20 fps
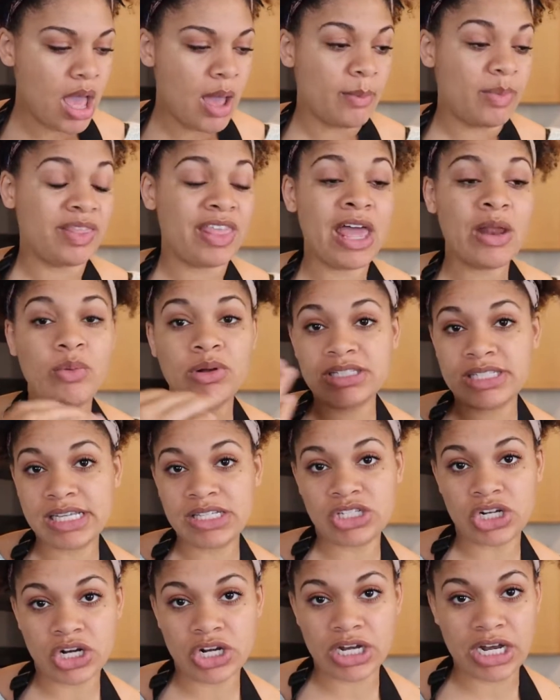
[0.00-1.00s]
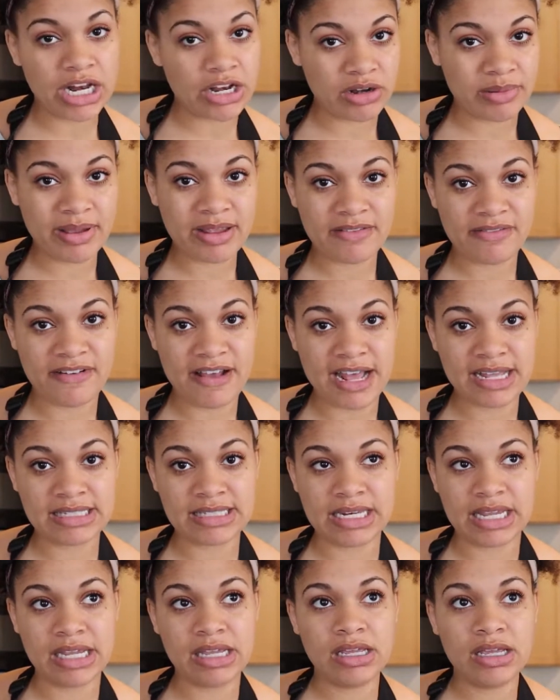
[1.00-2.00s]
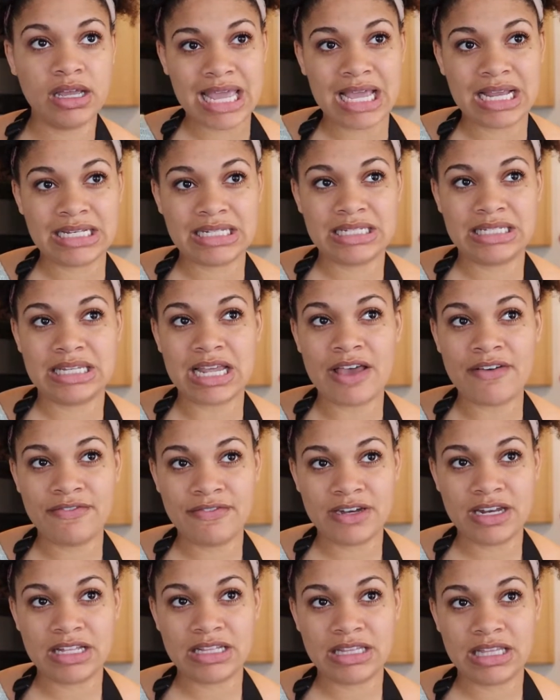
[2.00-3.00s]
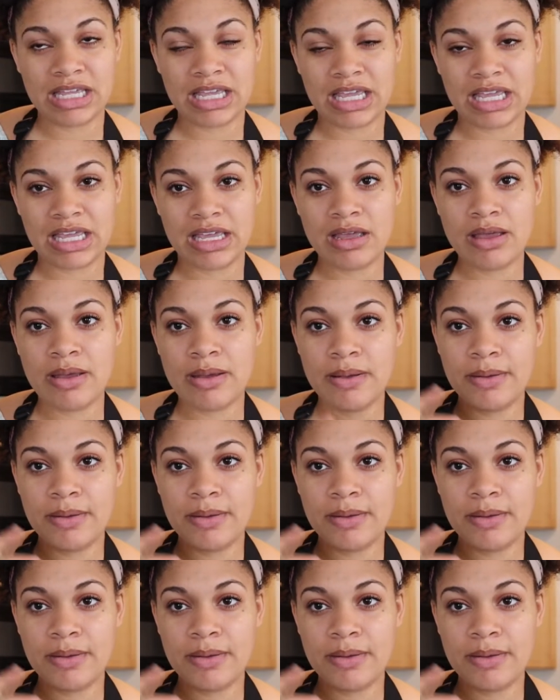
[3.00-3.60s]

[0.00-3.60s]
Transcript: But then once I started intermittent fasting, it definitely,